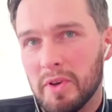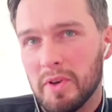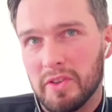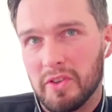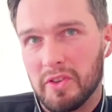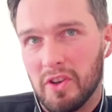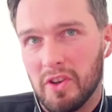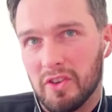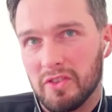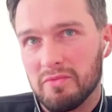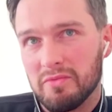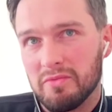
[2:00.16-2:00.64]

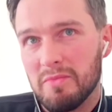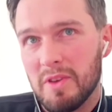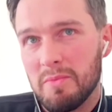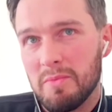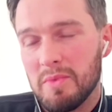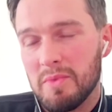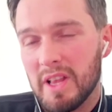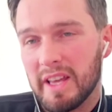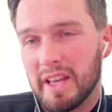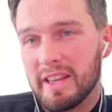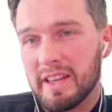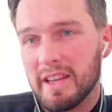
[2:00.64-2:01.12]
but hot.
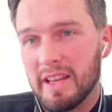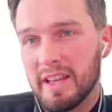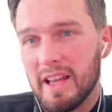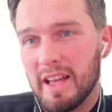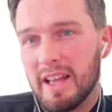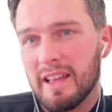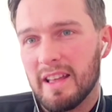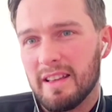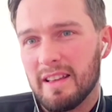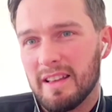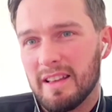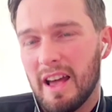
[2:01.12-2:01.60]
Maybe like
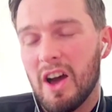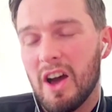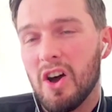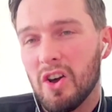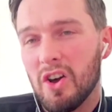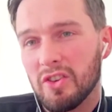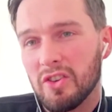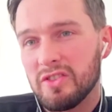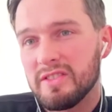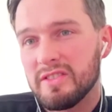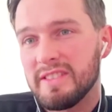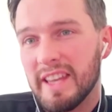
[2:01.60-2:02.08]
a
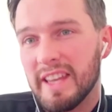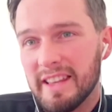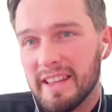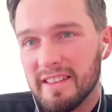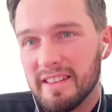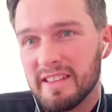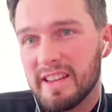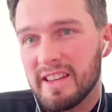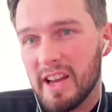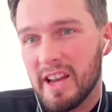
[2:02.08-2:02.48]
hot tinned